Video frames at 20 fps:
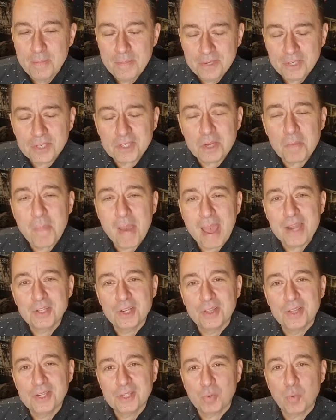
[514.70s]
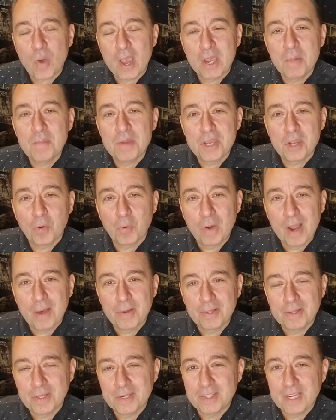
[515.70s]
just imagine this wine being
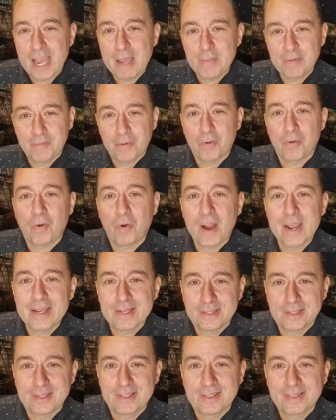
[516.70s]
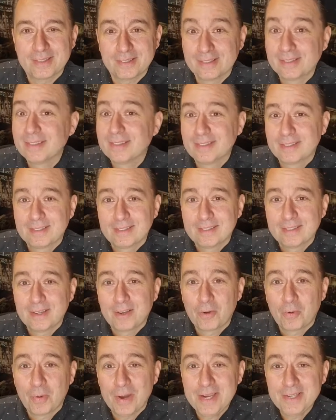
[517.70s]
around at the time of Christ.
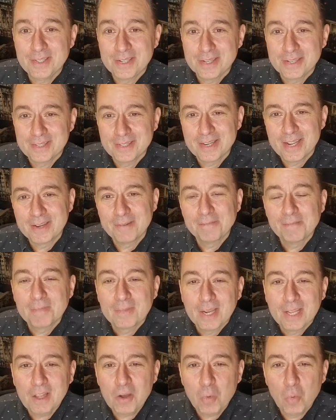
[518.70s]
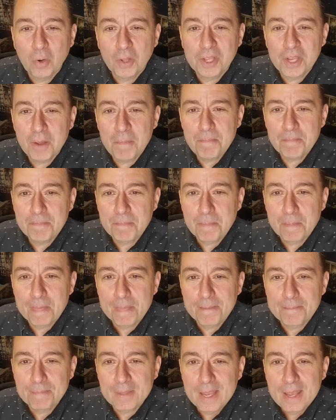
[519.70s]
Crazy, isn't it? Hello, William.
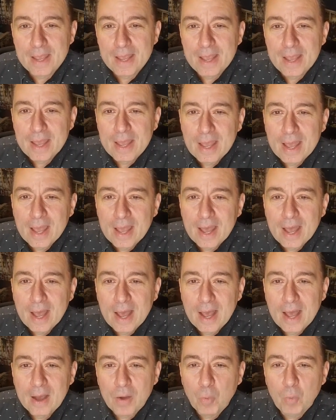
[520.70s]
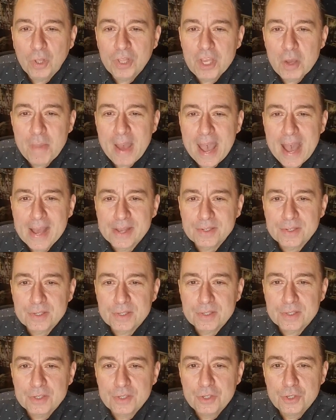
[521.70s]
William
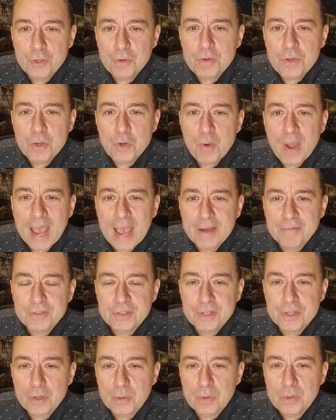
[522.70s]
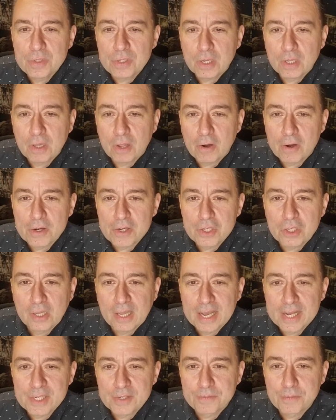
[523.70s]
asks, do you have to use a large
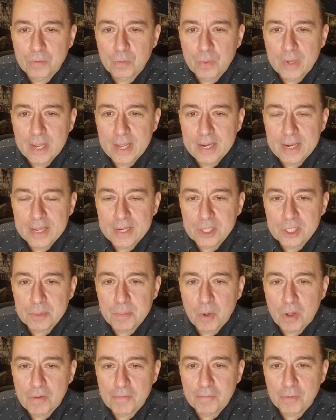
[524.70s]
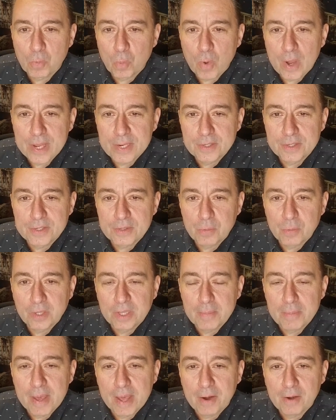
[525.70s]
glass for red and small for white? Does it really
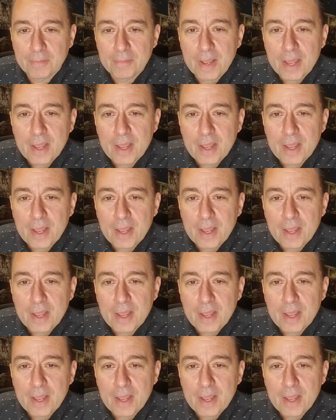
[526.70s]
matter?